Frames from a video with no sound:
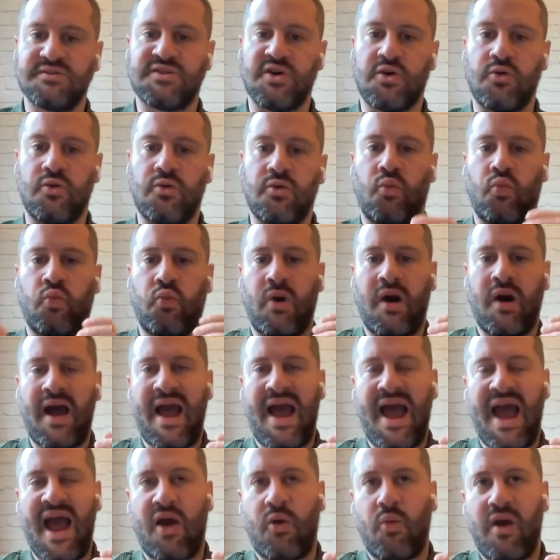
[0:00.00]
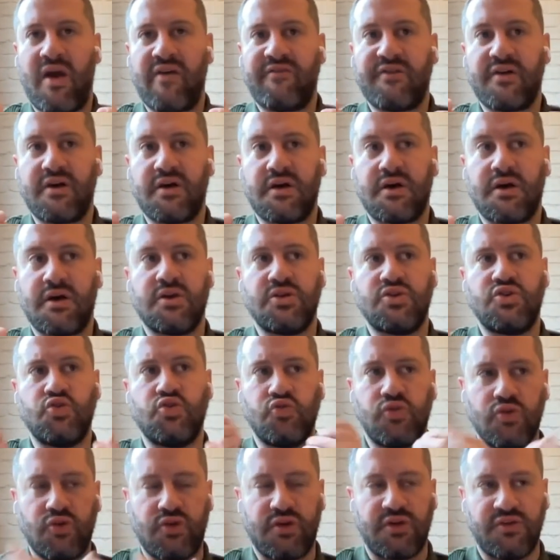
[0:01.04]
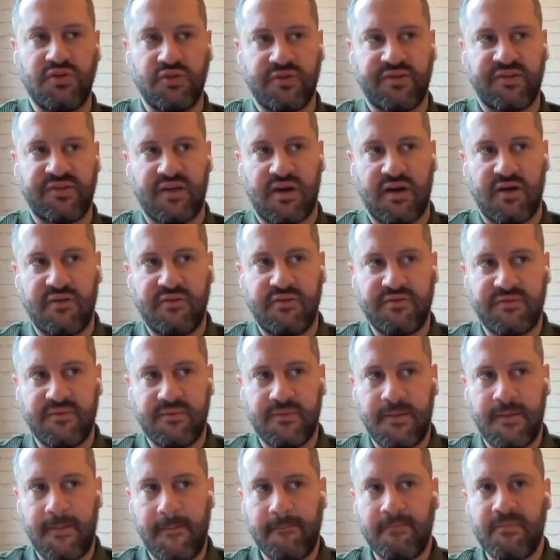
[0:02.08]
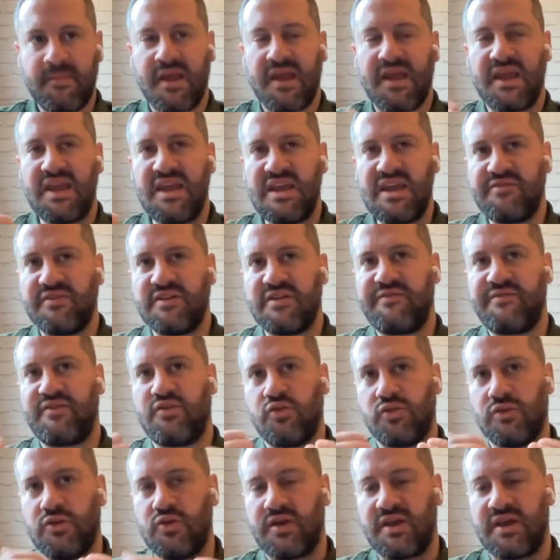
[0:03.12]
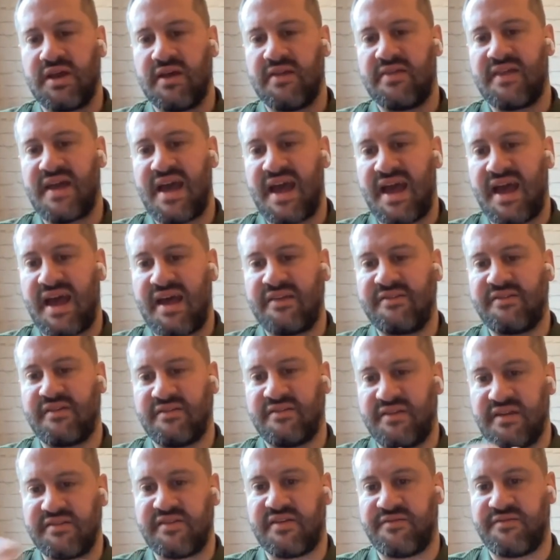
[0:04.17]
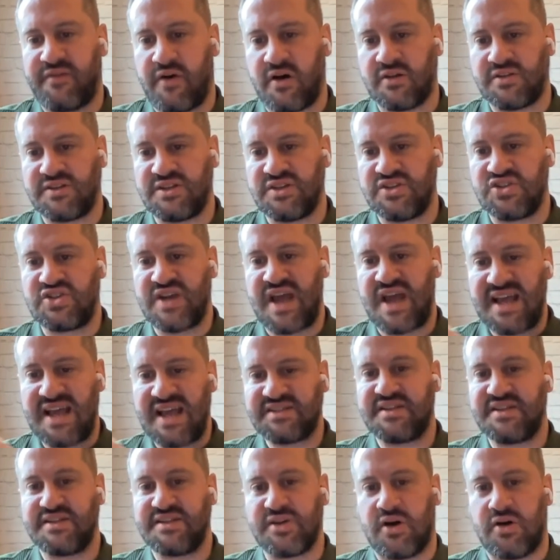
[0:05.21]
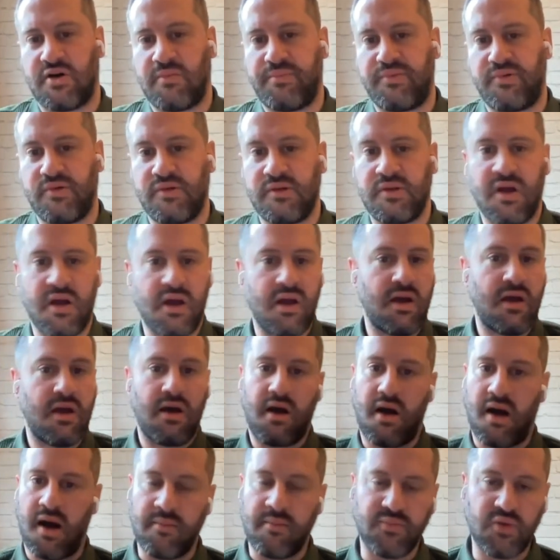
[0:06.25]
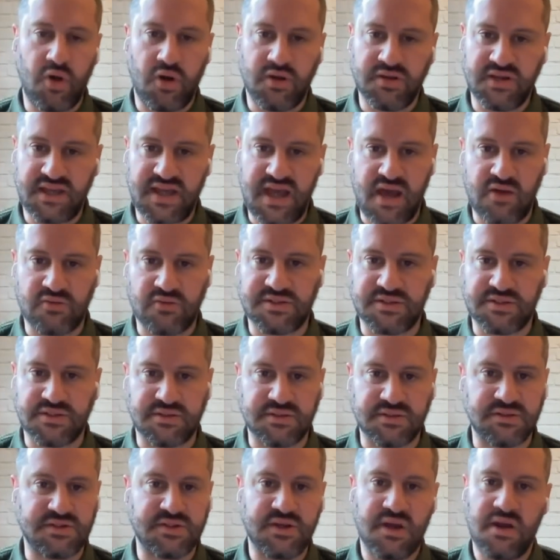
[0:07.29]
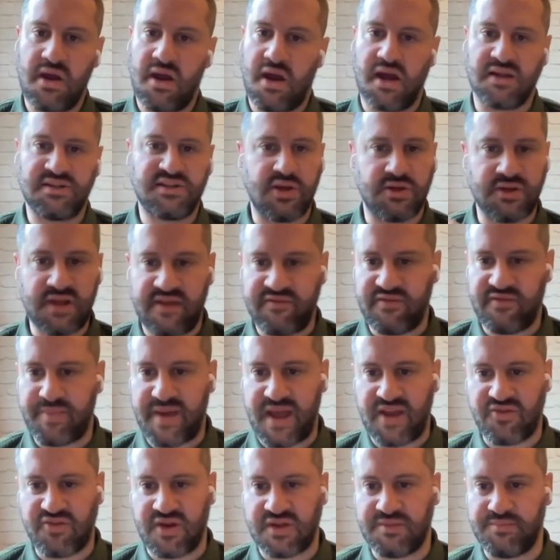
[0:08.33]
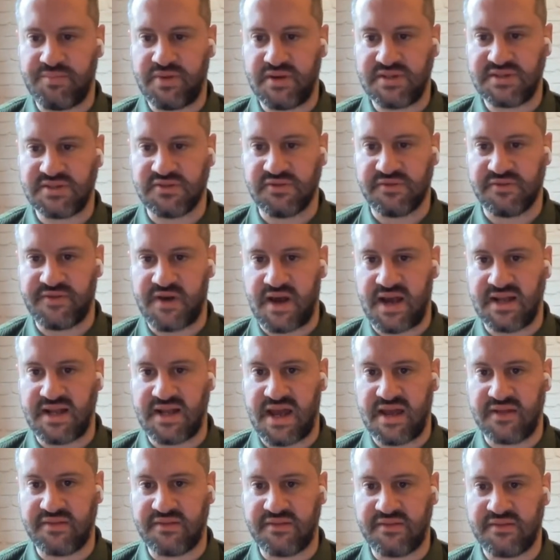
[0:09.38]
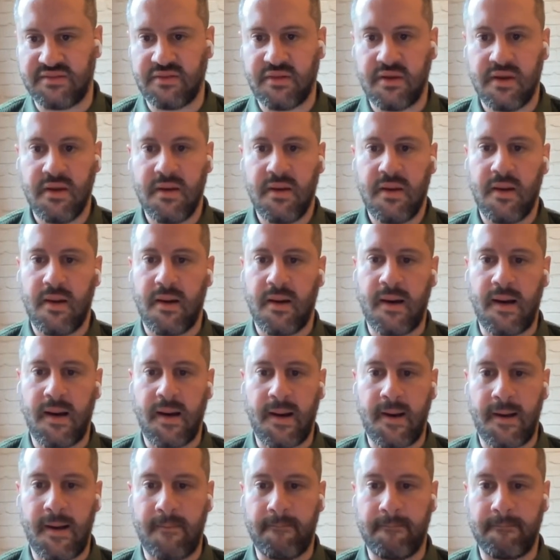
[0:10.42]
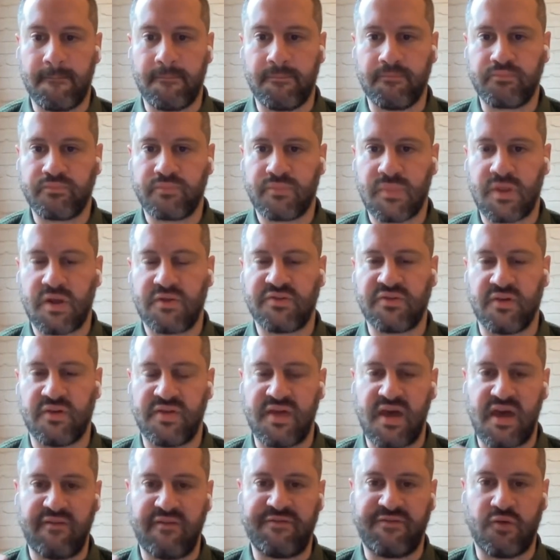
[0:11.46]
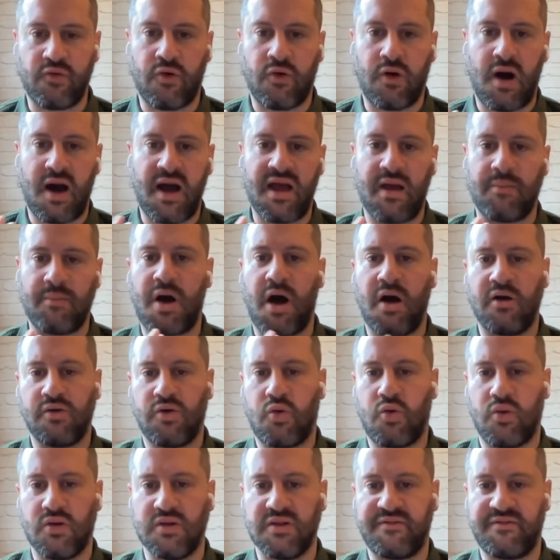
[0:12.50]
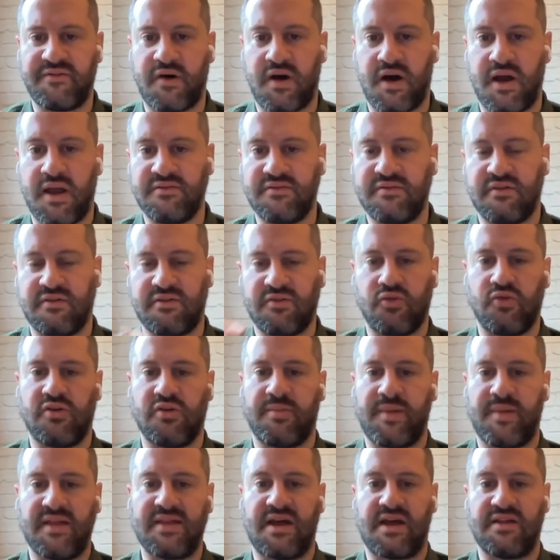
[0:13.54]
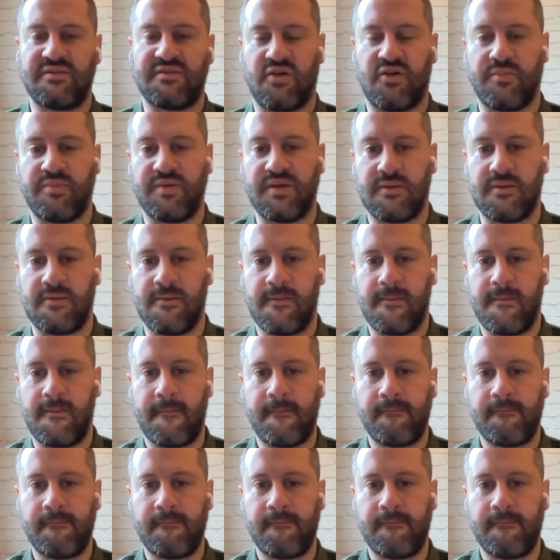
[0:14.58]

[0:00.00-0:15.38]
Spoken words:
So however you look at yourself, even if you're looking at that as a disadvantage, as an example, I'm not an accountant. I don't have a background in personal finance. So therefore, I am unqualified to talk about that topic.